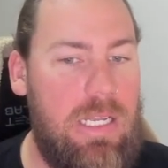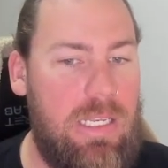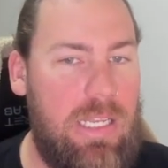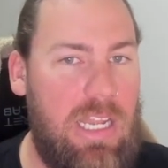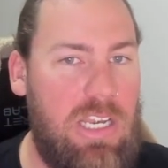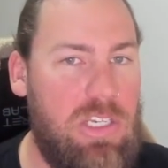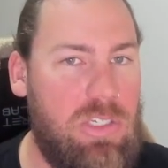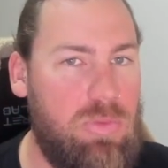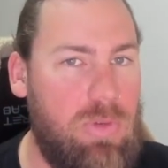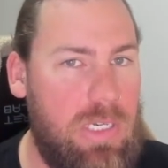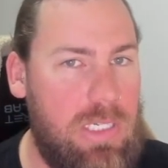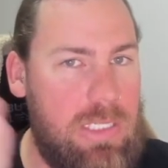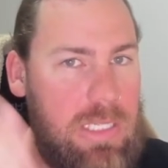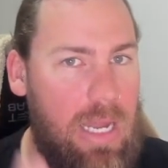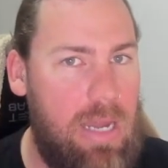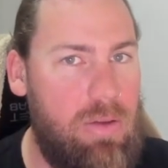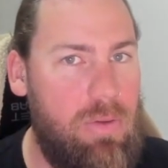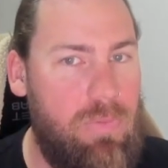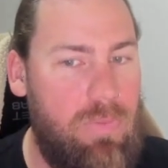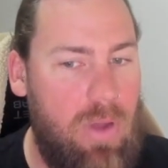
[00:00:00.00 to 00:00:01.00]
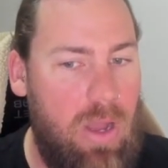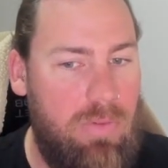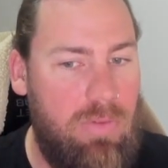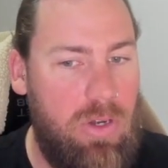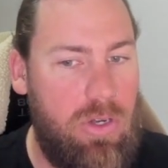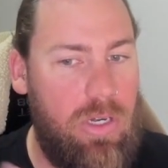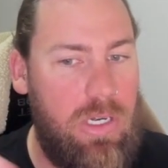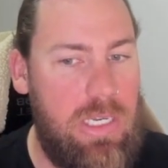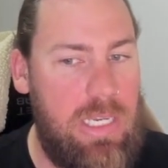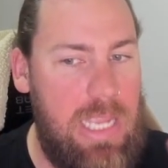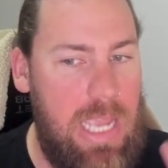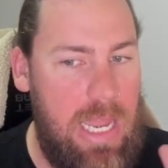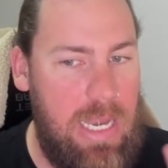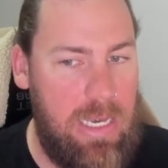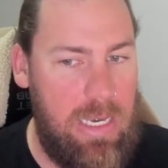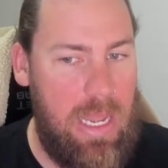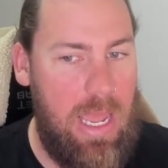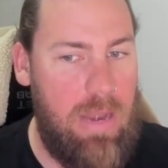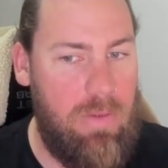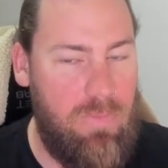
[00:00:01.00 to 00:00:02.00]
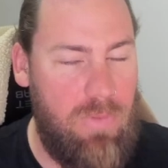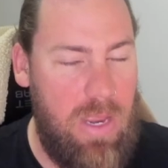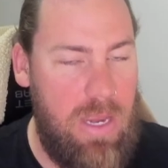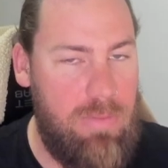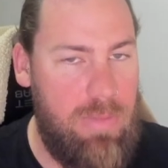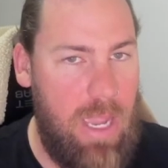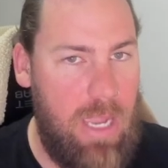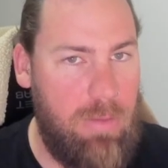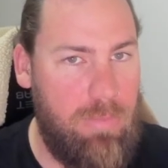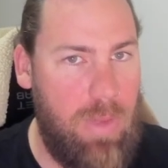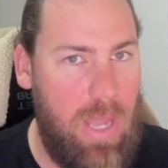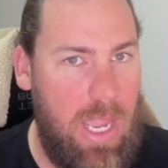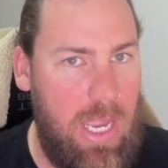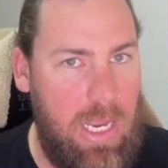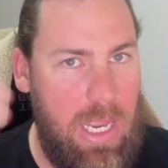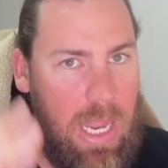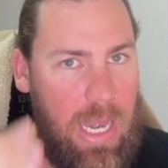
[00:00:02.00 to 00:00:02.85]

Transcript: They just want to start with 500, get that feedback back,